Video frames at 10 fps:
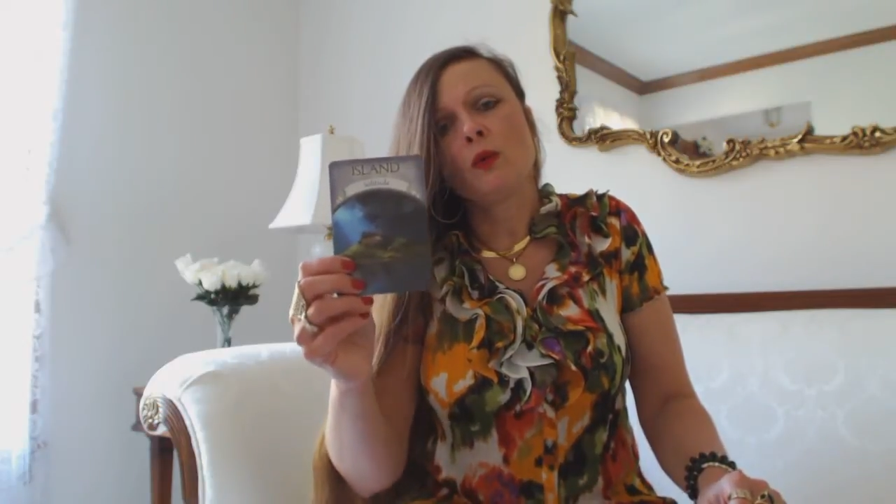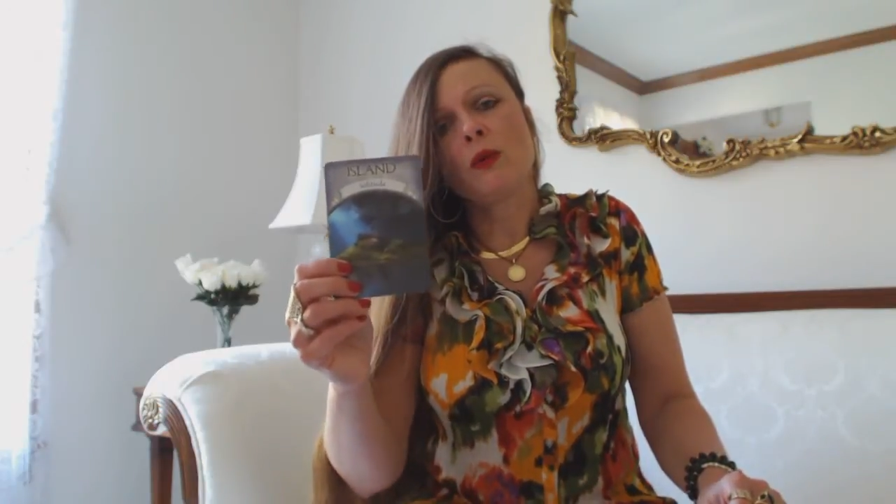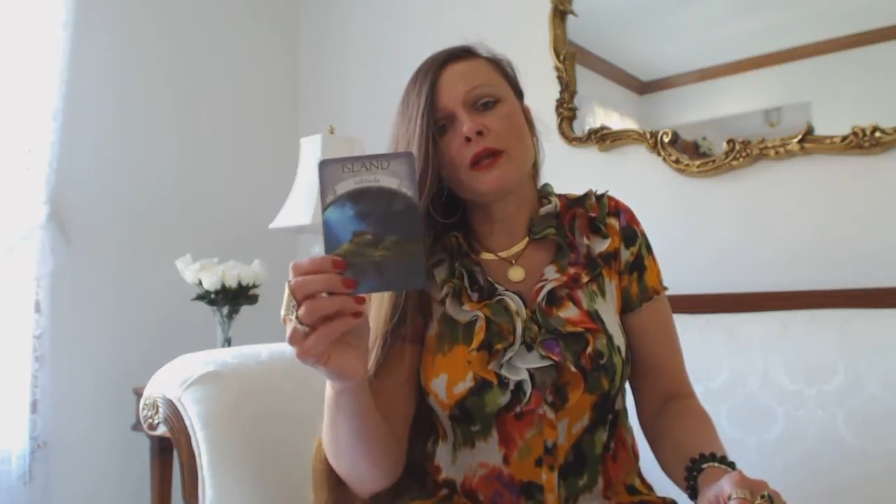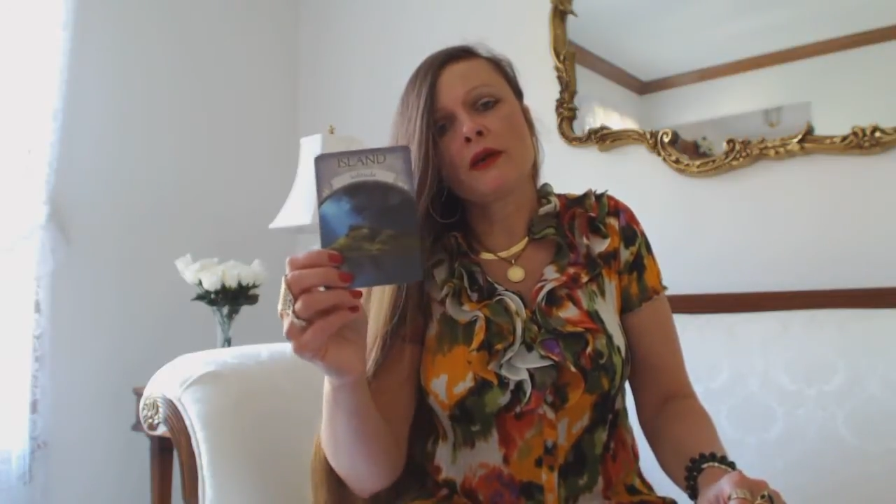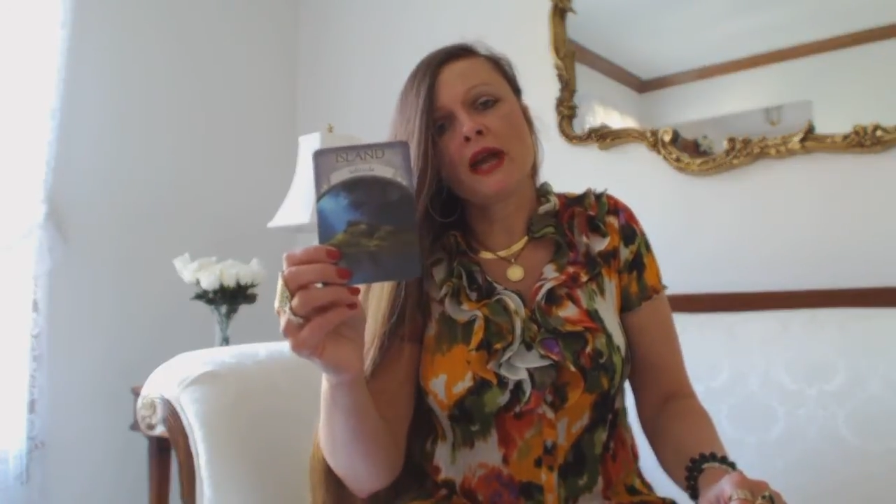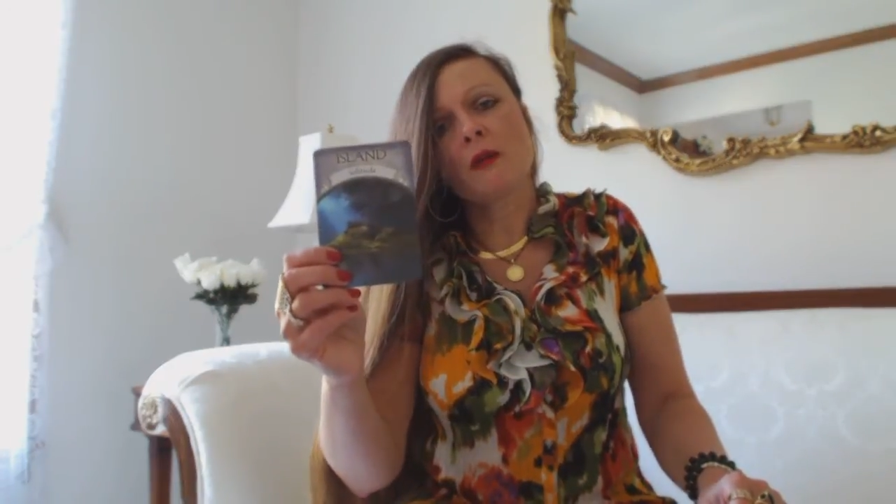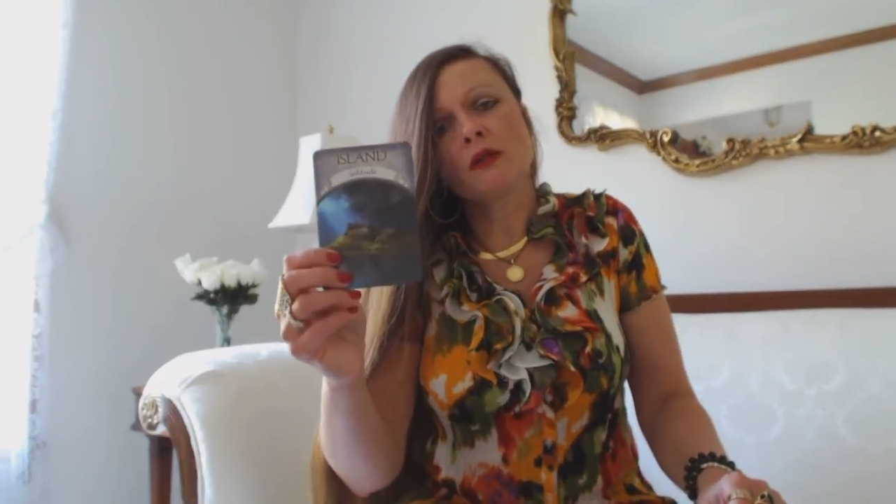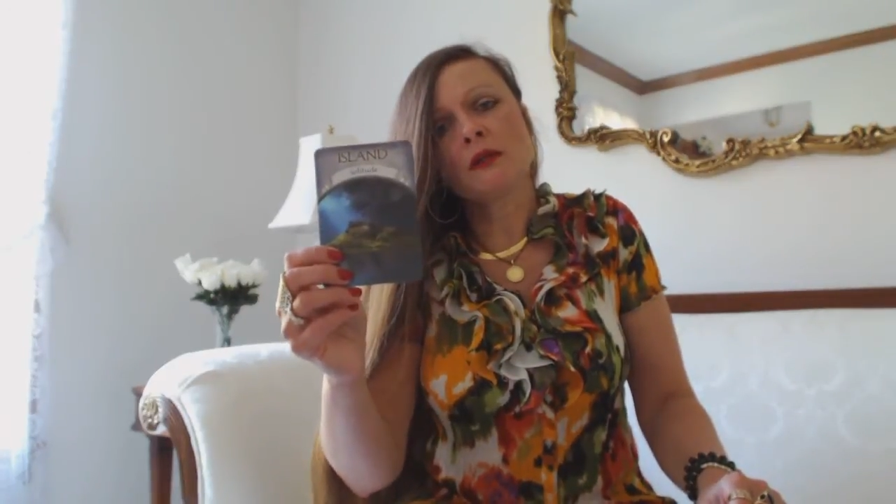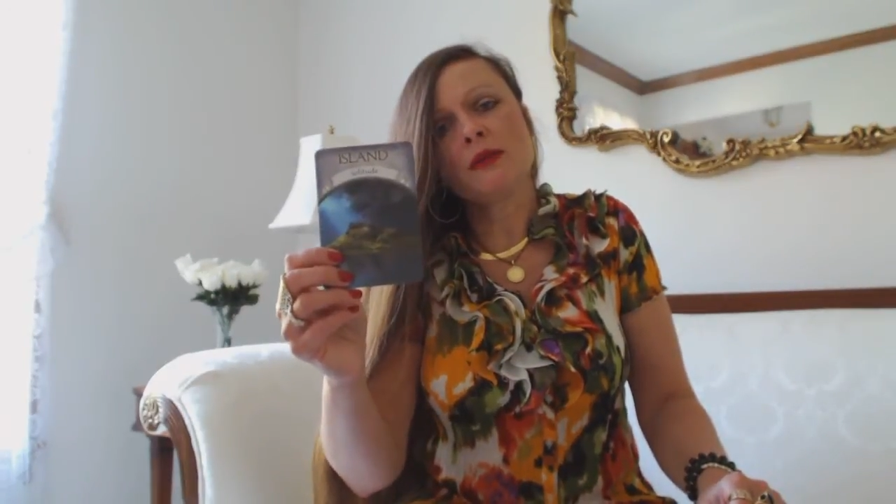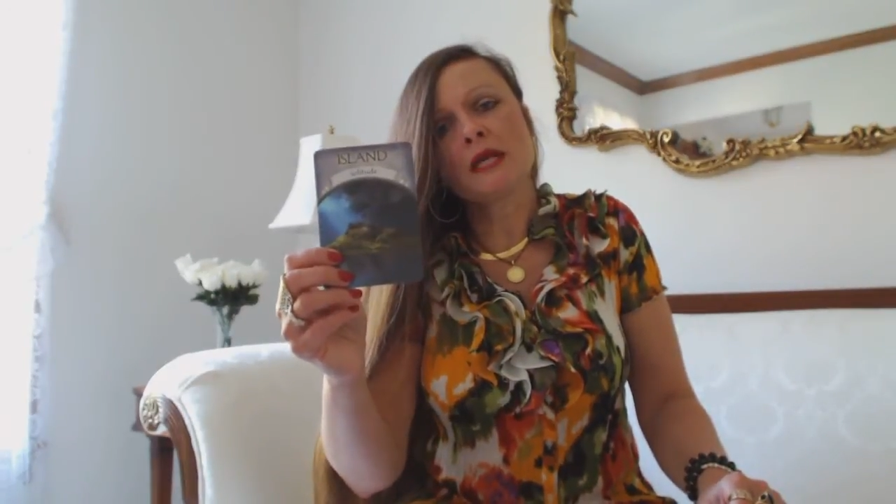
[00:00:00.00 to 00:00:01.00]
When you're
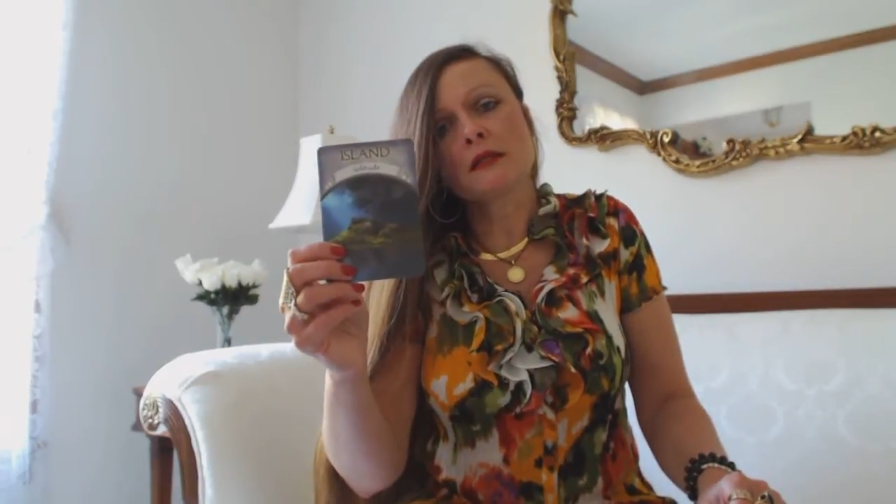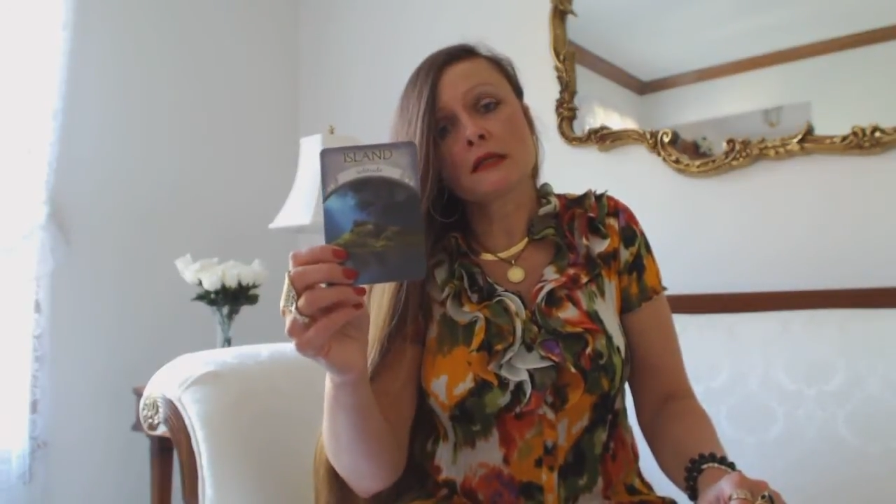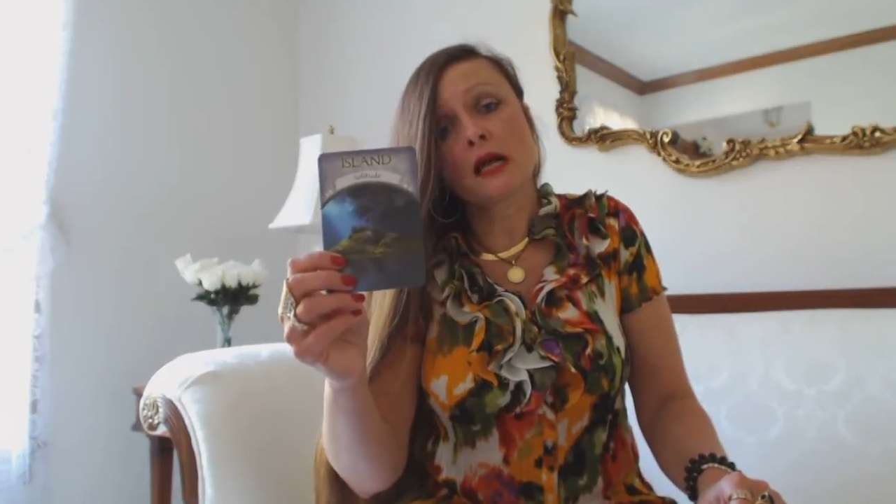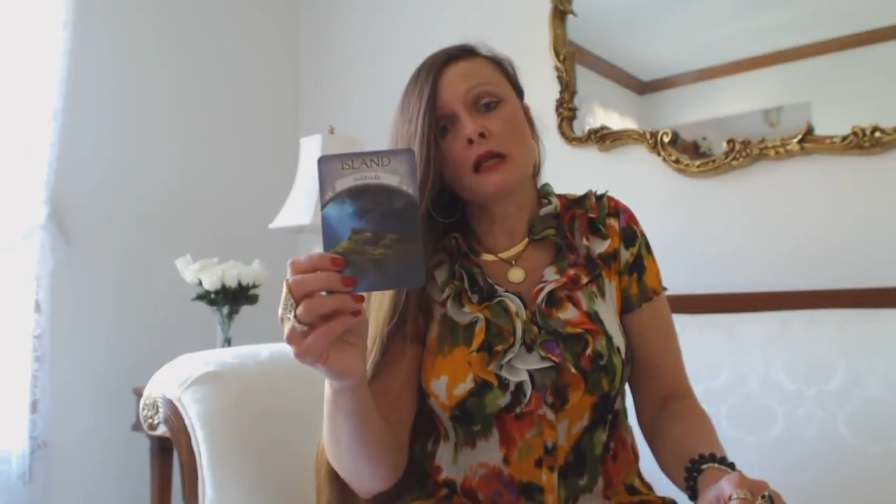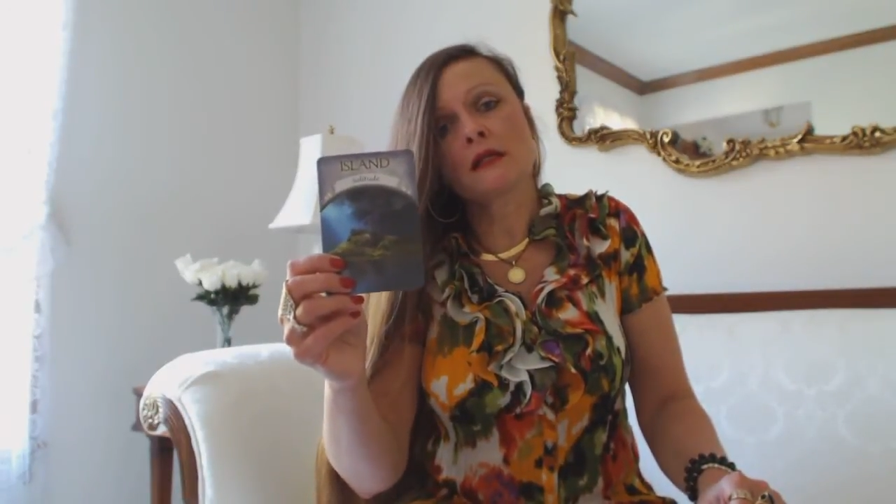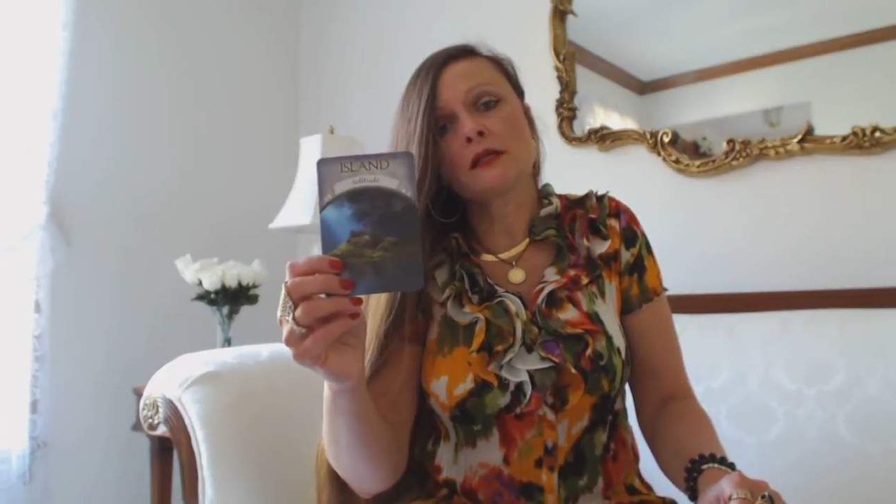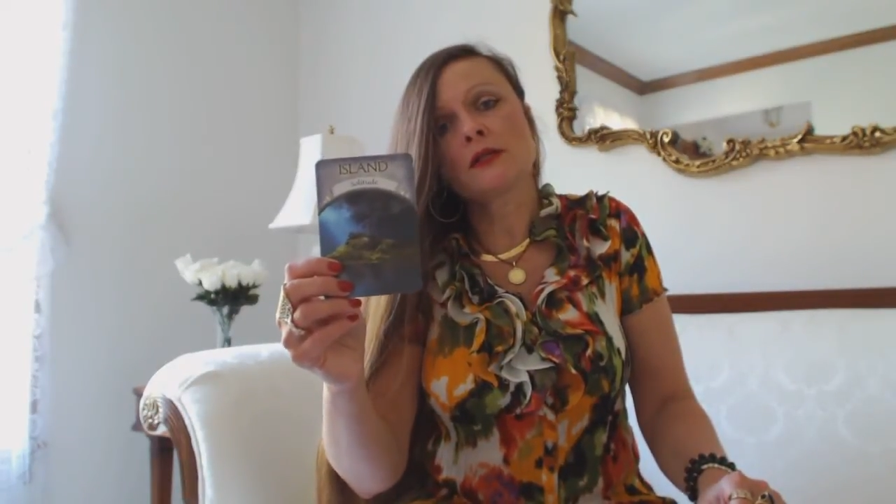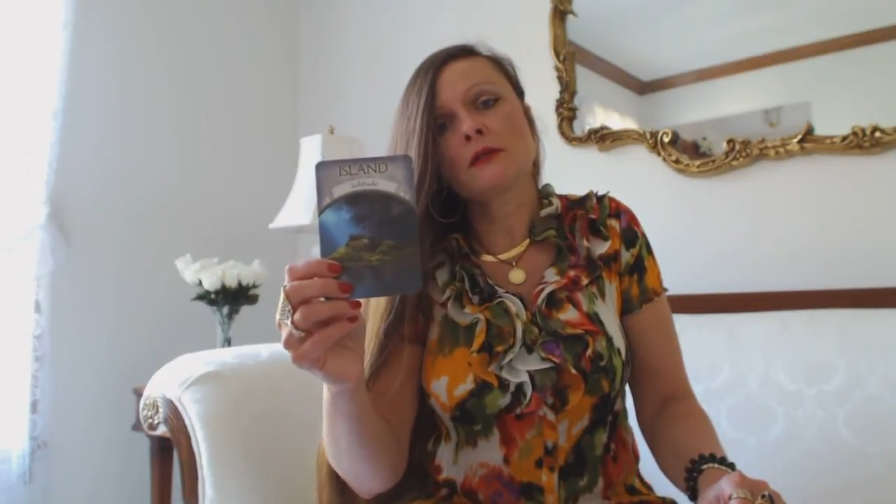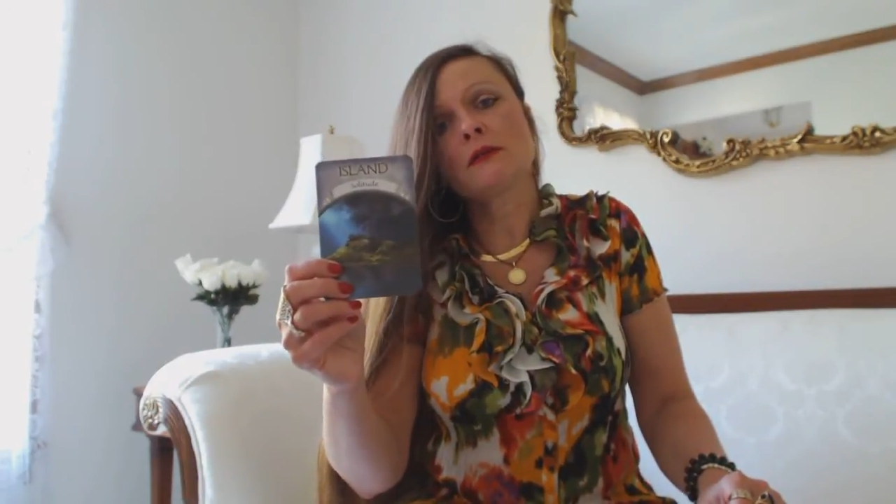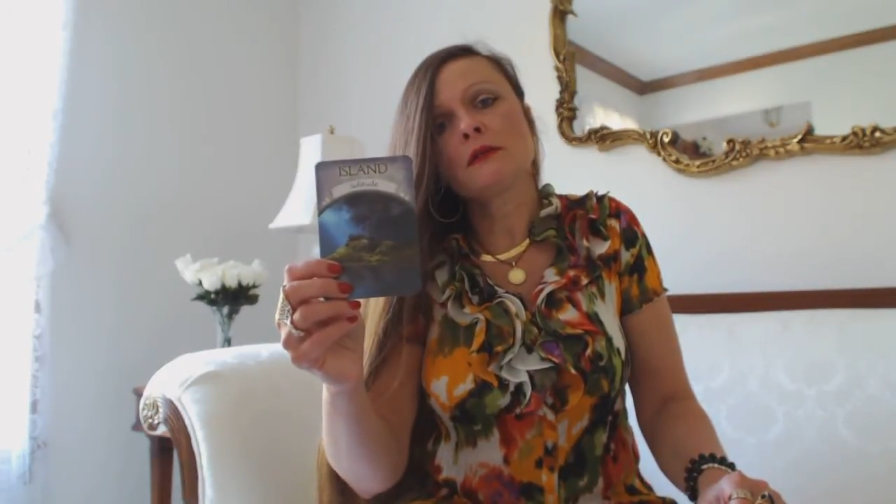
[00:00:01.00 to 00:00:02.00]
able to be in
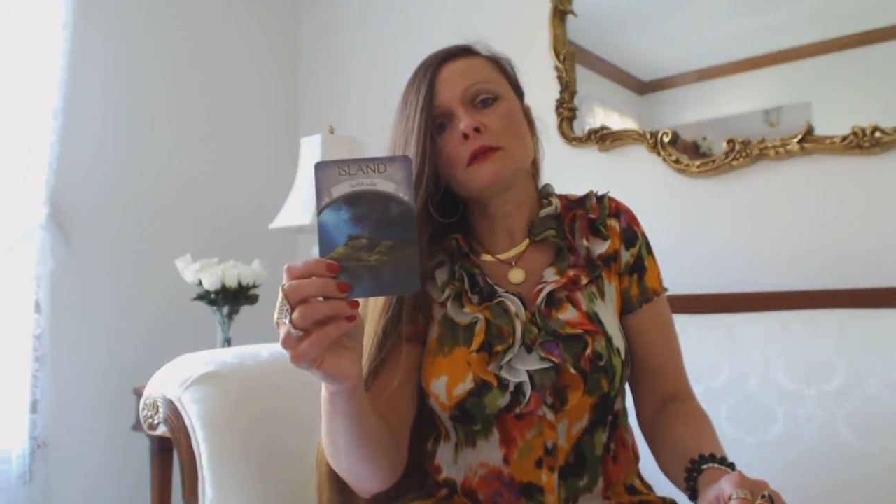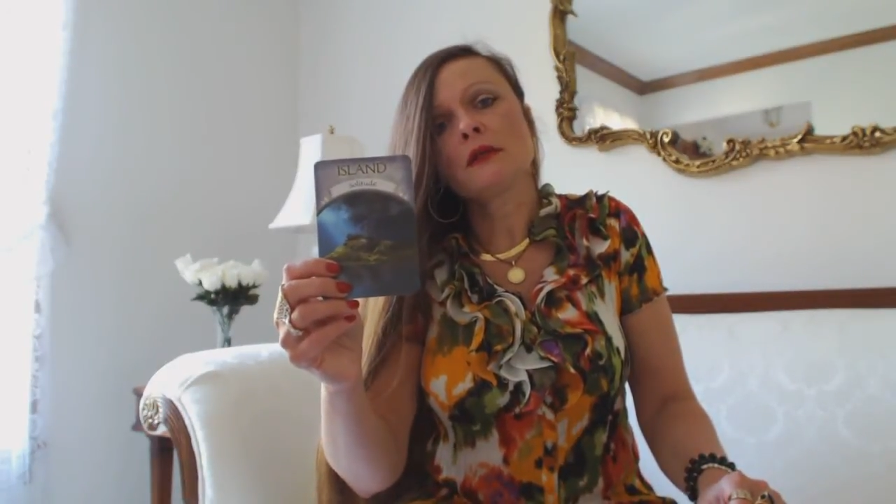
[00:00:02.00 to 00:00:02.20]
solitude